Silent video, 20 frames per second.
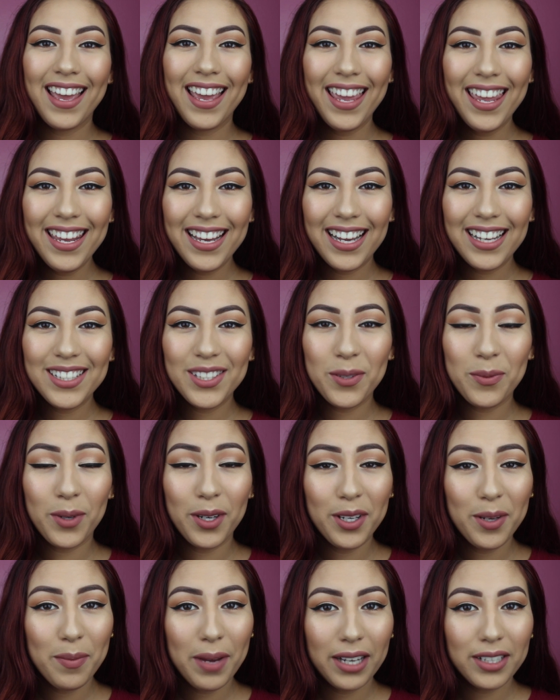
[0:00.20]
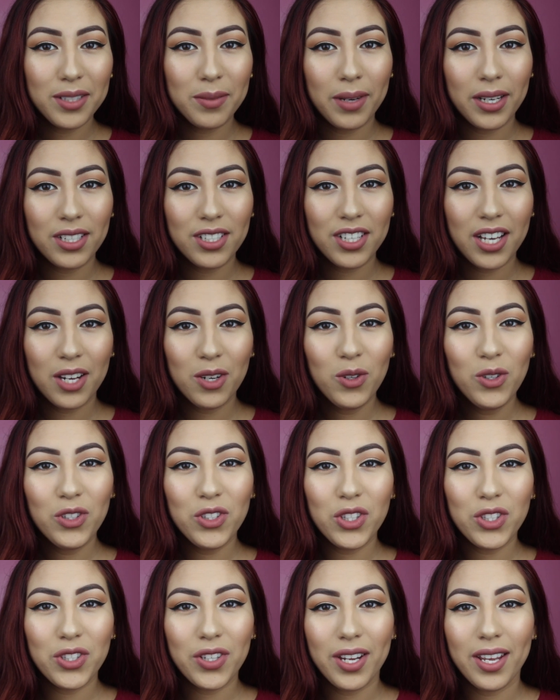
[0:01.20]
Hey guys, and welcome back to my channel.
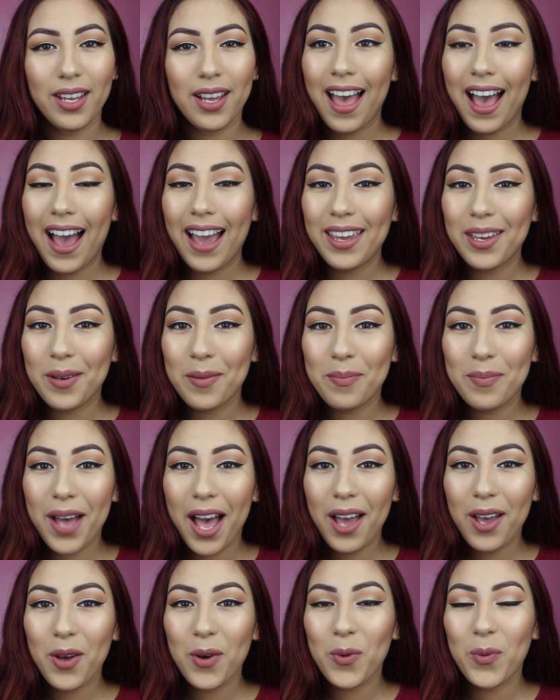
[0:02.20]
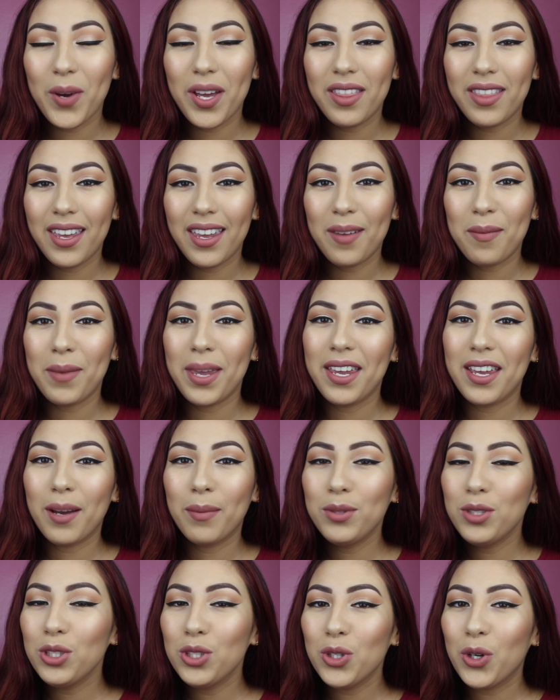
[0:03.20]
So today I am back with a
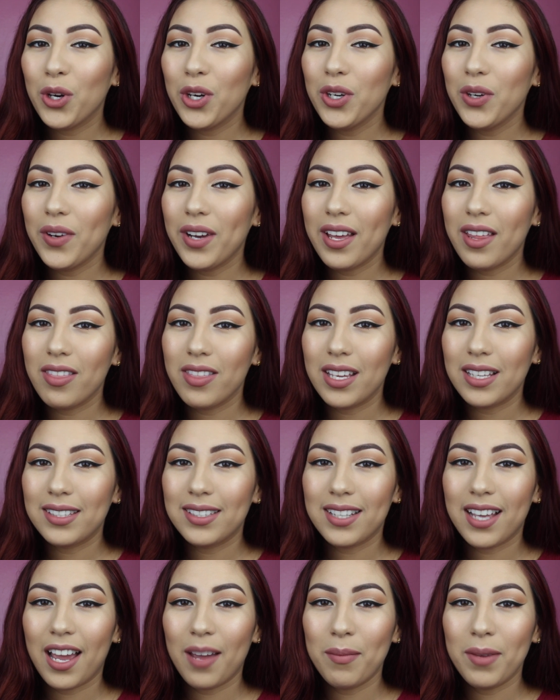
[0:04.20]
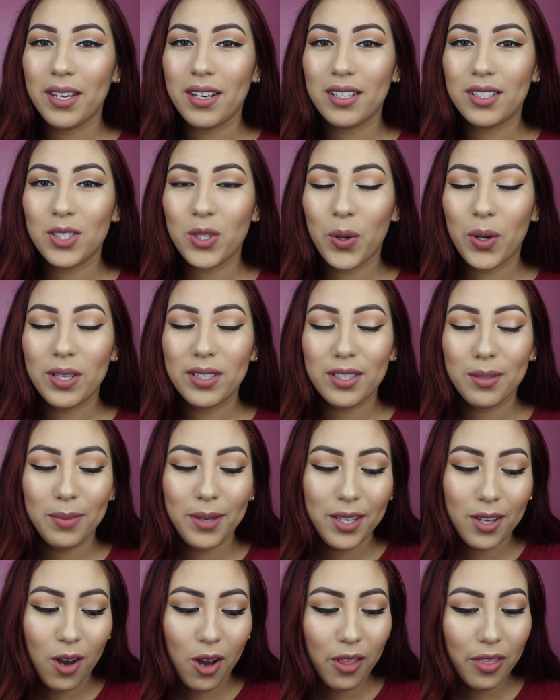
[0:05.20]
makeup tutorial, and this time it is going to
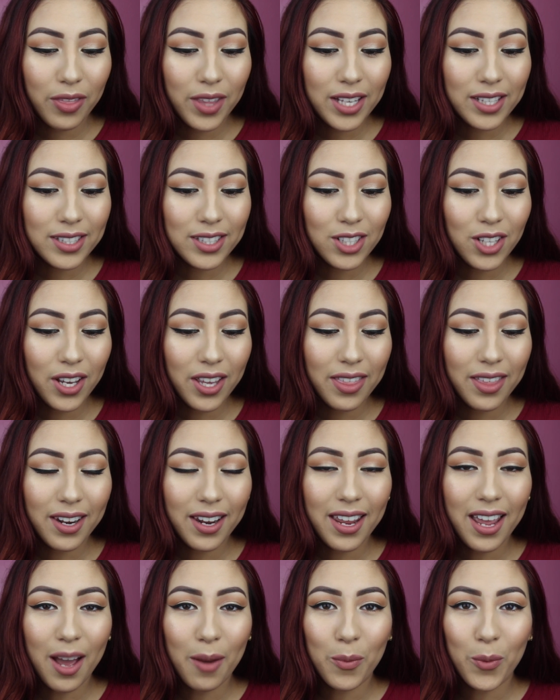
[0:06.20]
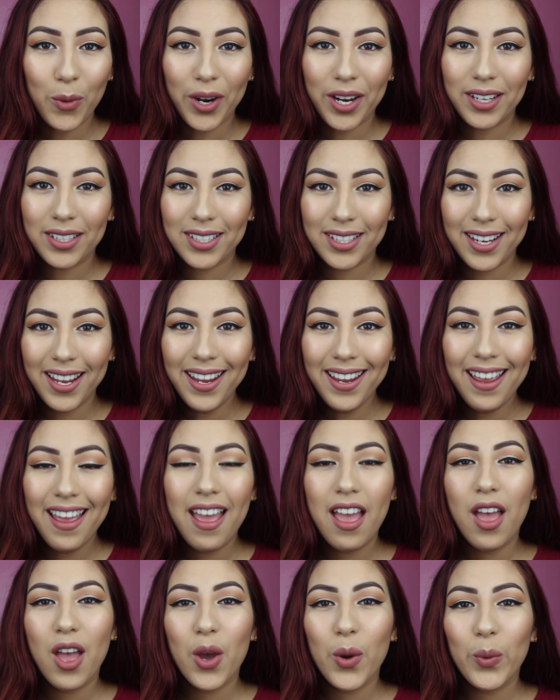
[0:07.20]
be on this look that I am wearing today,
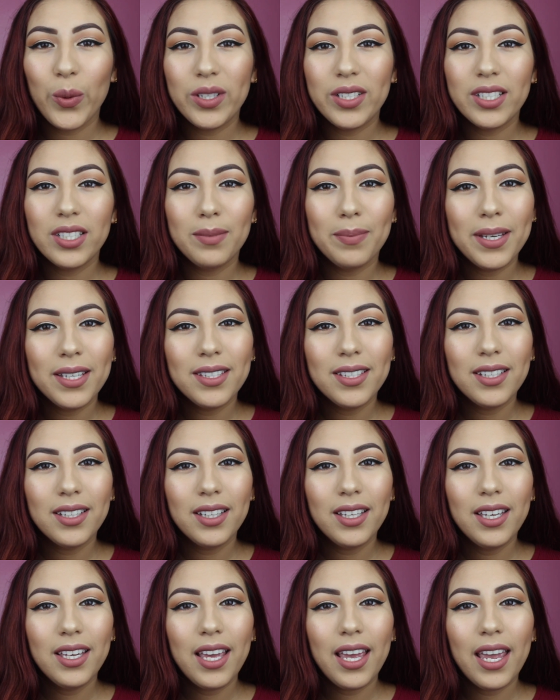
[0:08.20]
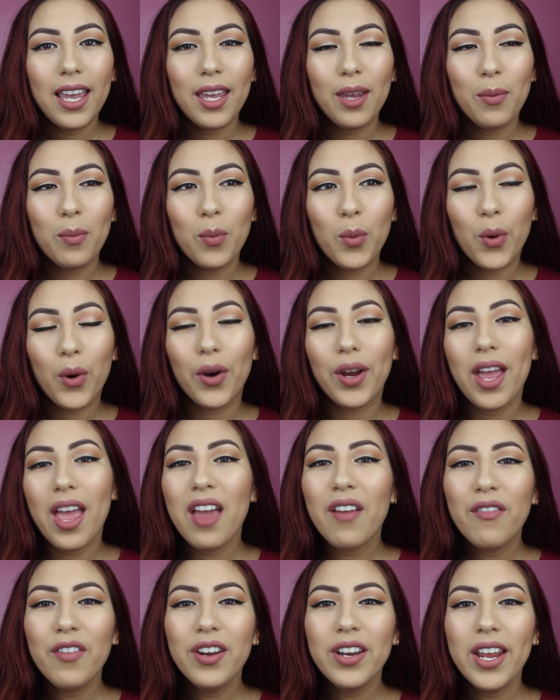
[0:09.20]
which is basically a more
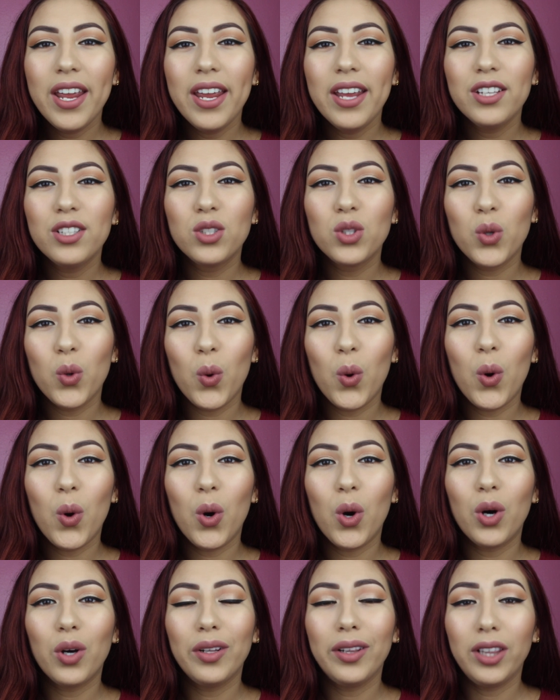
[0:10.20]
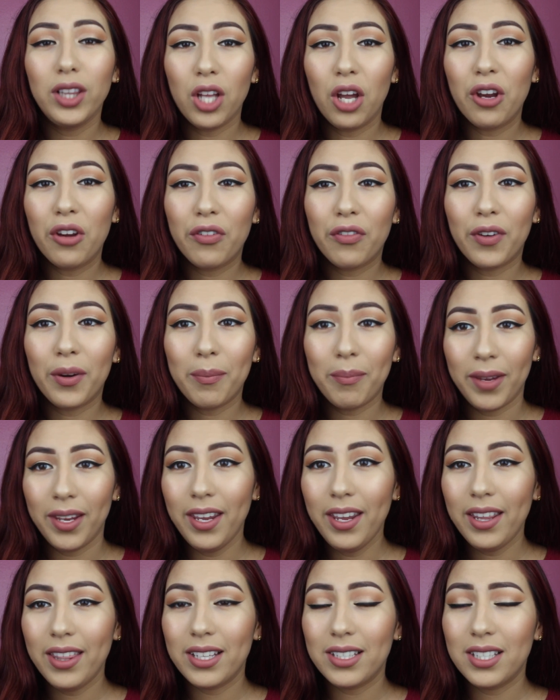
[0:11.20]
everyday school look for
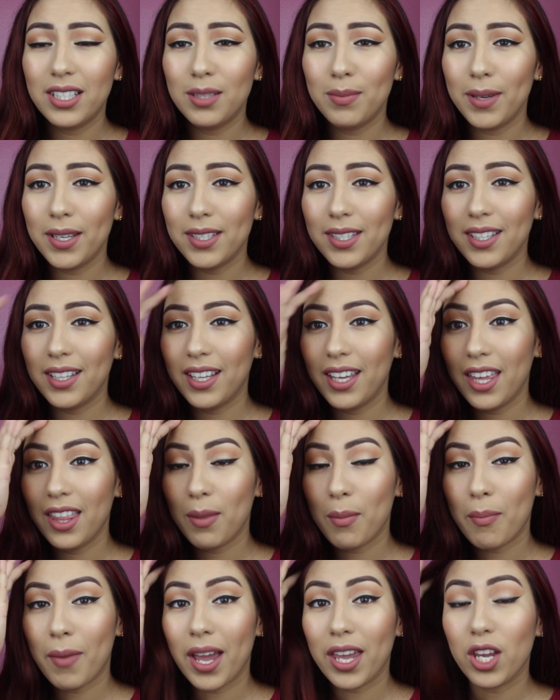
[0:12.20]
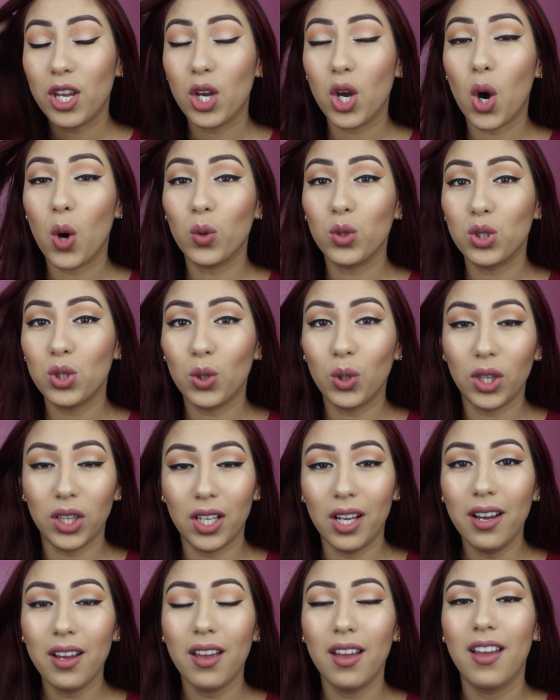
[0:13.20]
me. This is basically my go-to
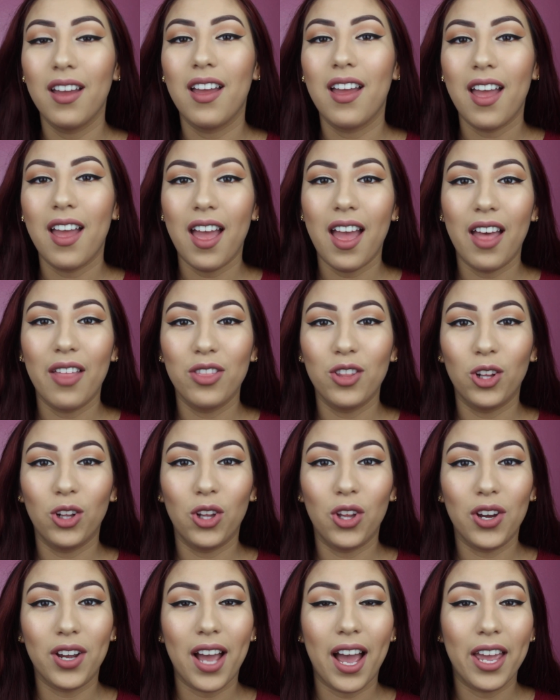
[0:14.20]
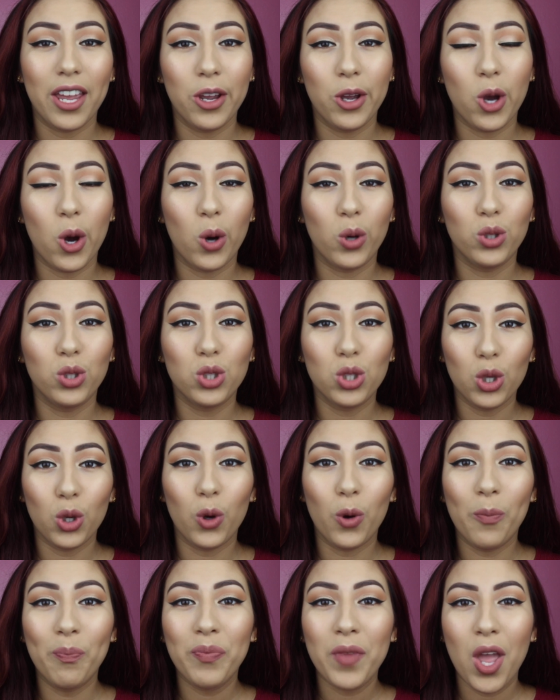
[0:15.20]
look and the look I go
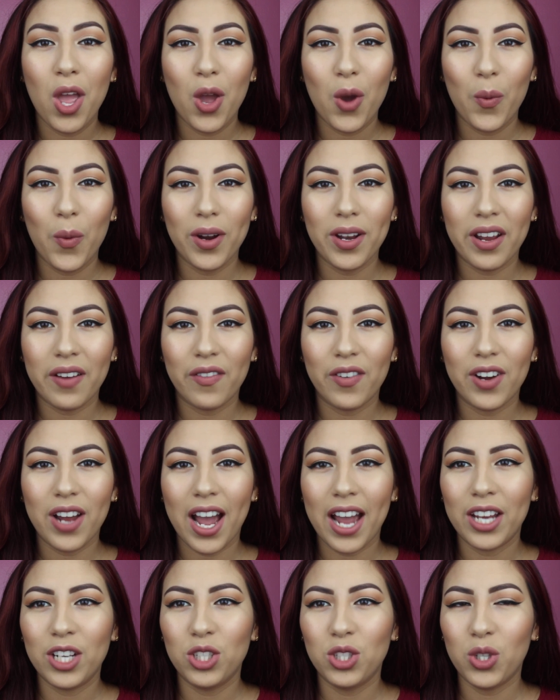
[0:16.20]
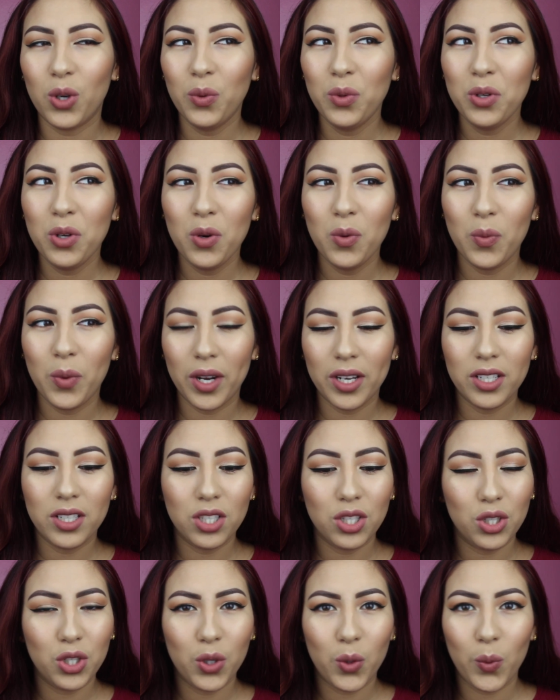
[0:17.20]
to whenever I don't know what
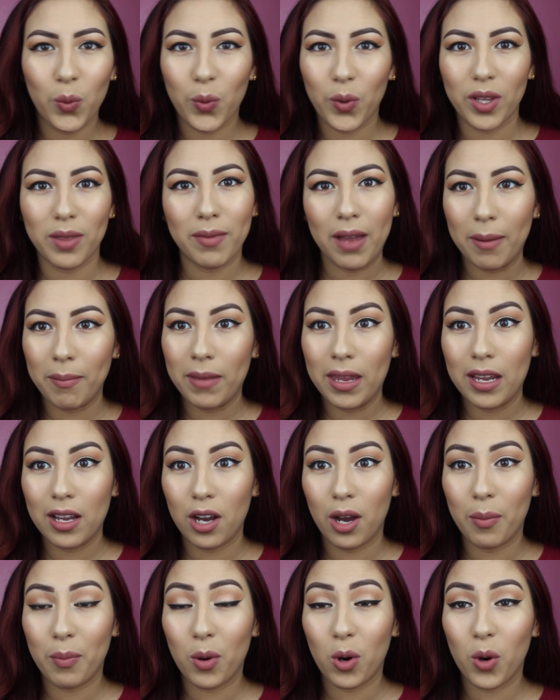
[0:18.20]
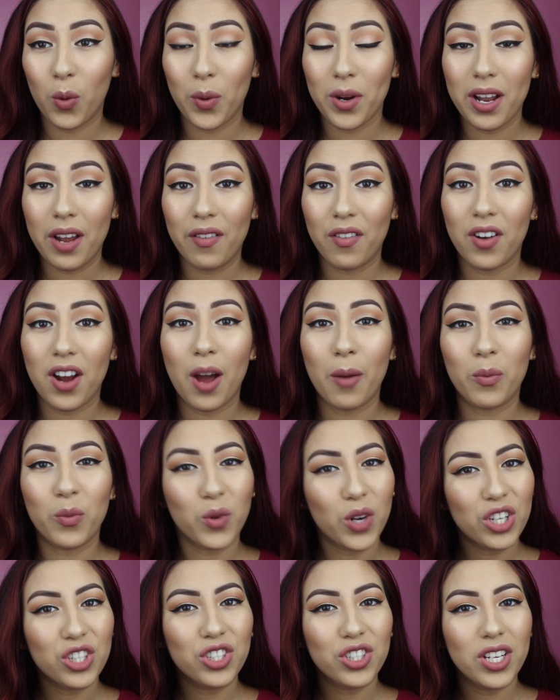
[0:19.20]
to do with my makeup or whenever I'm
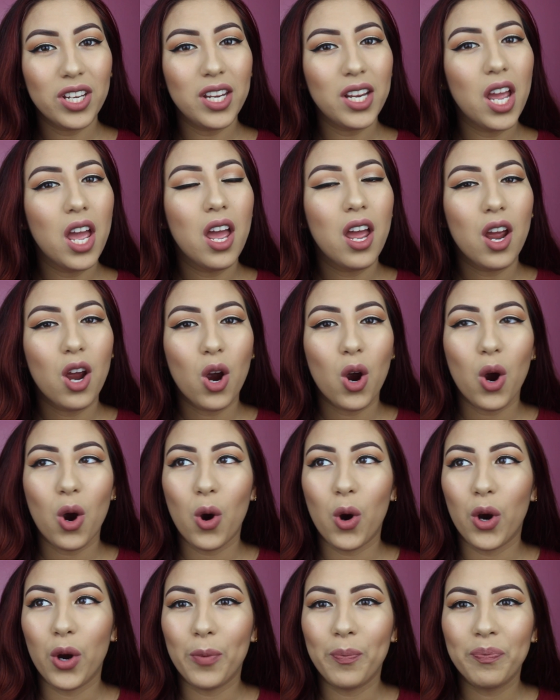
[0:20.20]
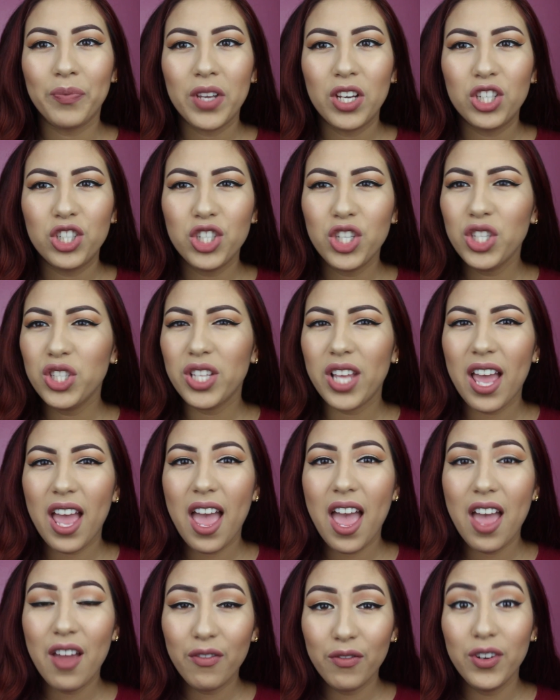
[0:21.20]
rushing or just
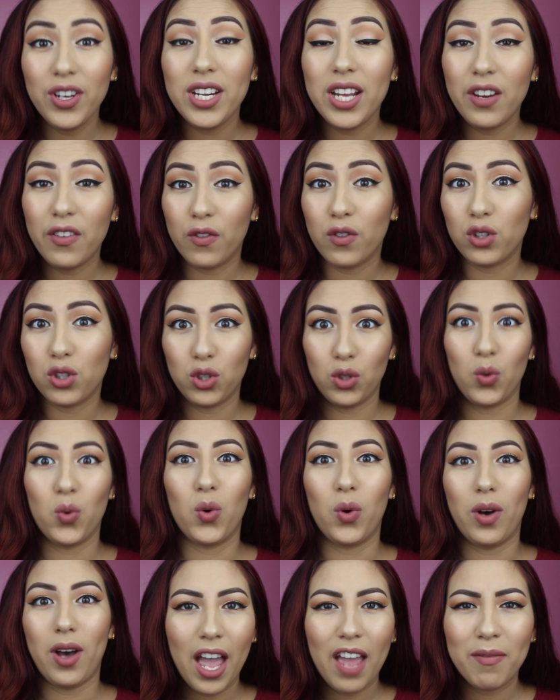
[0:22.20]
every day for school.